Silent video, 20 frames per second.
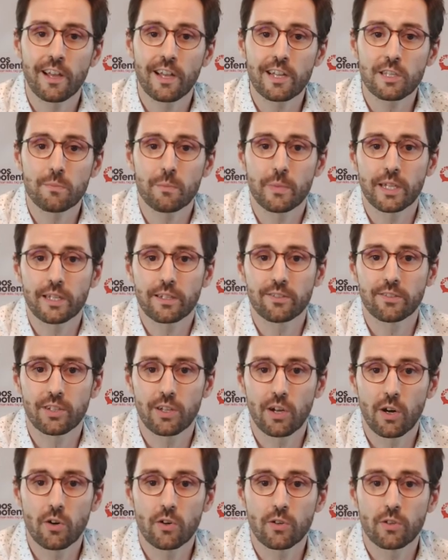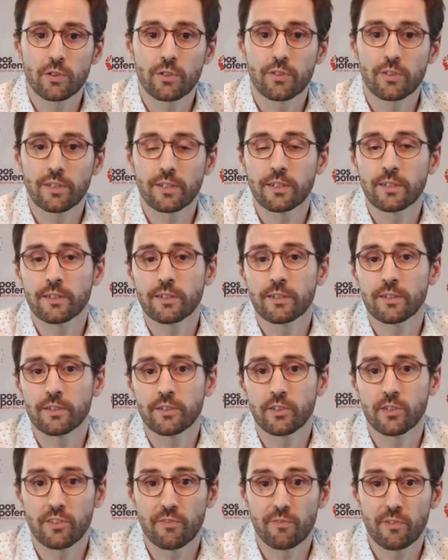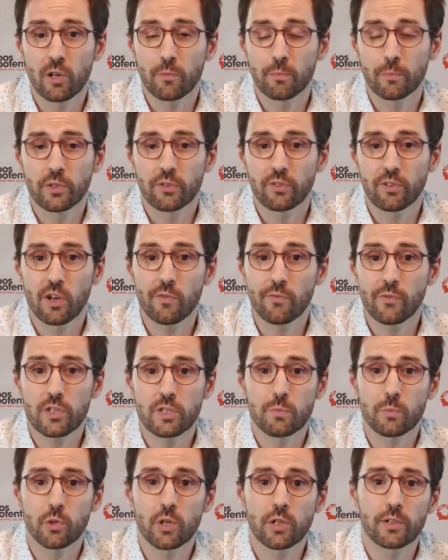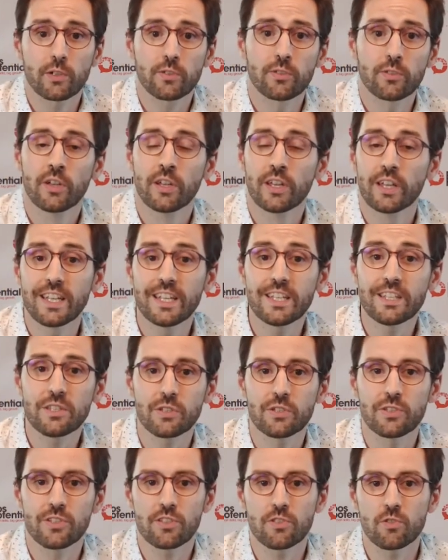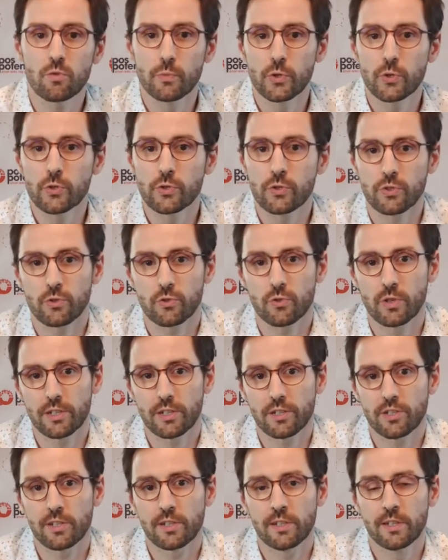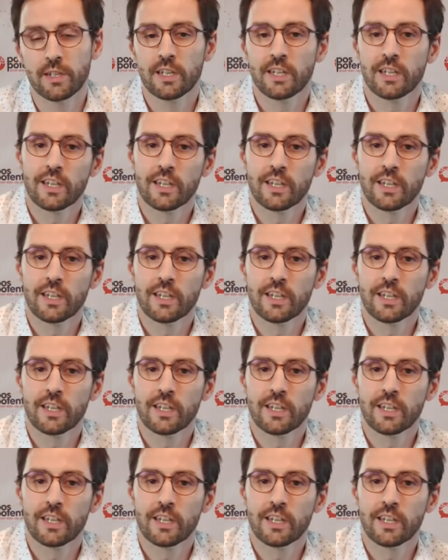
aspect on the development of this product is the distribution strategy.